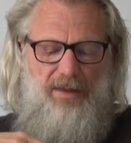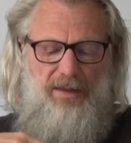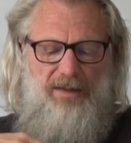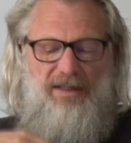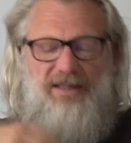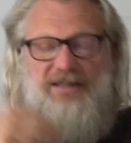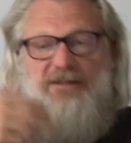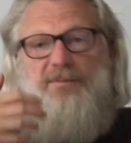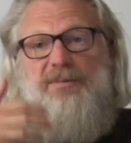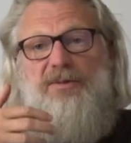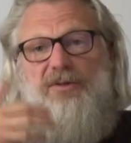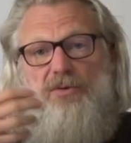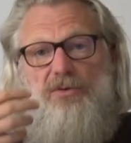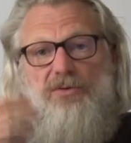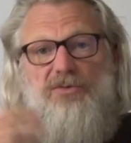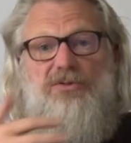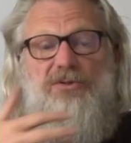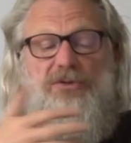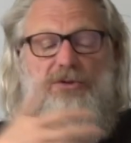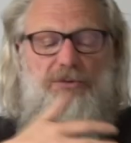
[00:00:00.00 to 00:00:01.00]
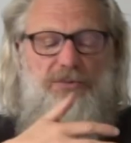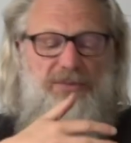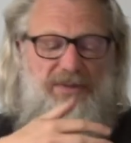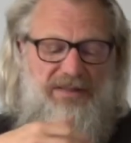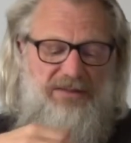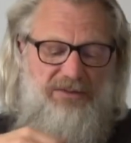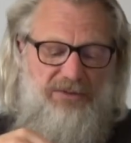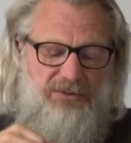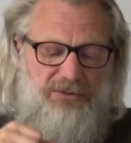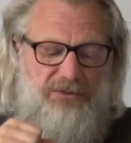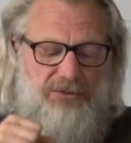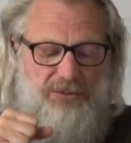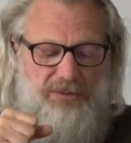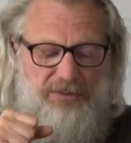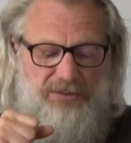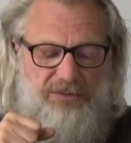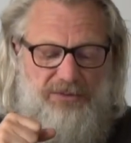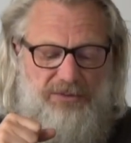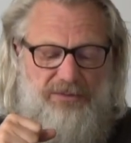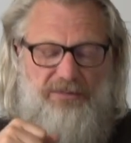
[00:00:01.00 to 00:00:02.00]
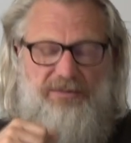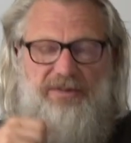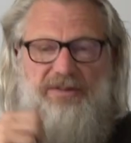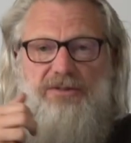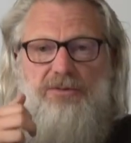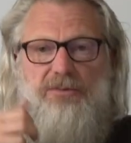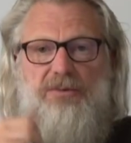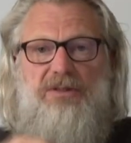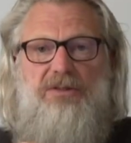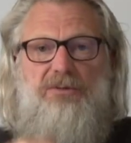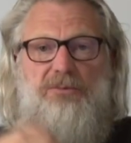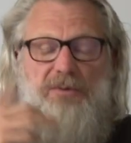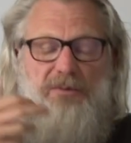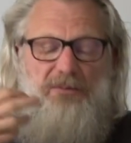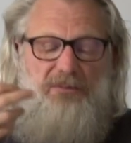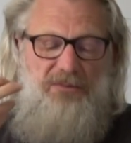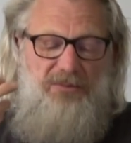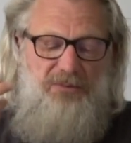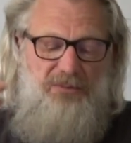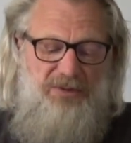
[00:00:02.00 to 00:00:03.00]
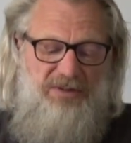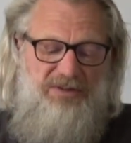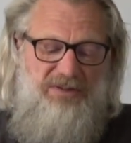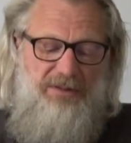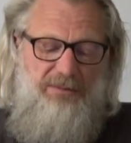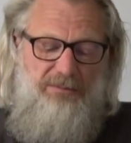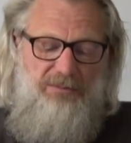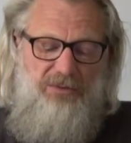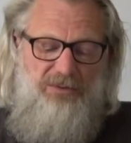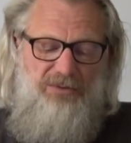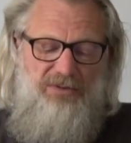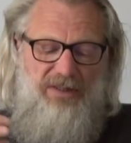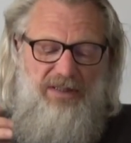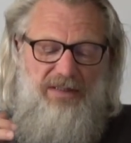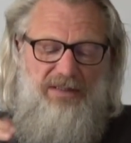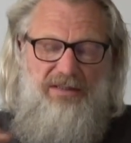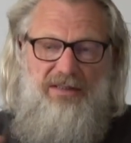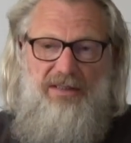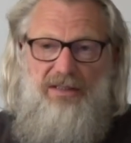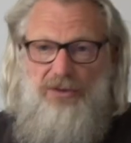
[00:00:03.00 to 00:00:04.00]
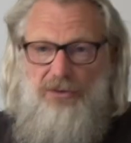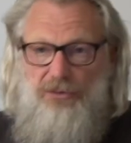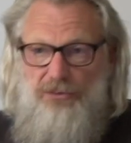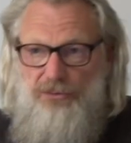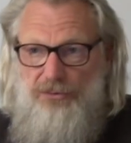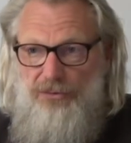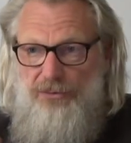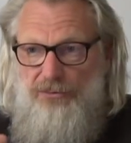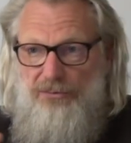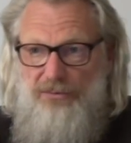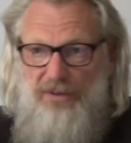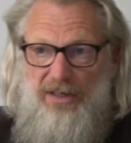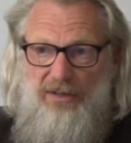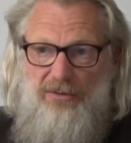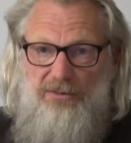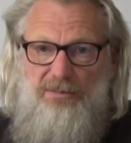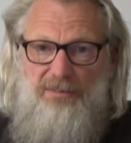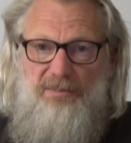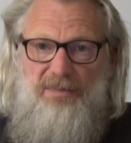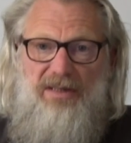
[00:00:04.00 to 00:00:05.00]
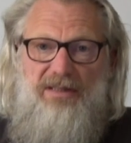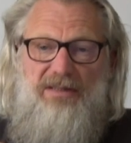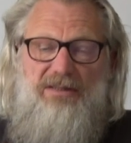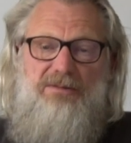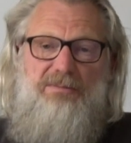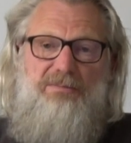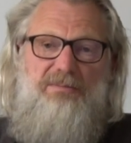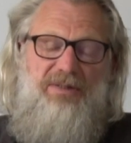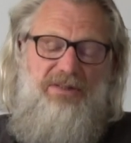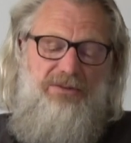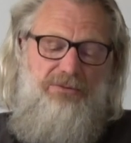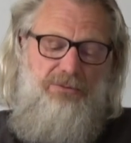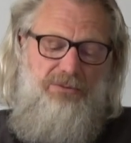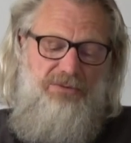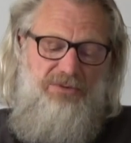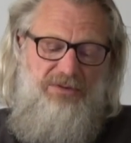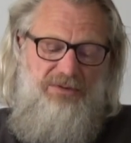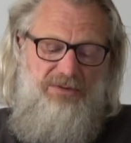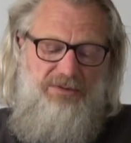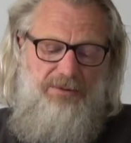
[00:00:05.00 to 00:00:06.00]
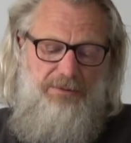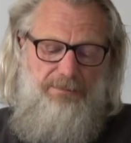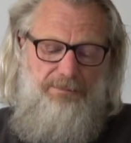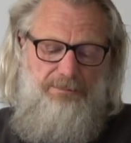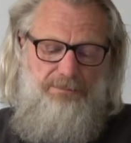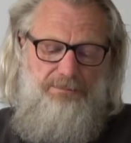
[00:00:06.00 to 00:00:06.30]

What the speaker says: That's because the created structure visually resembles the underground Paris metro system.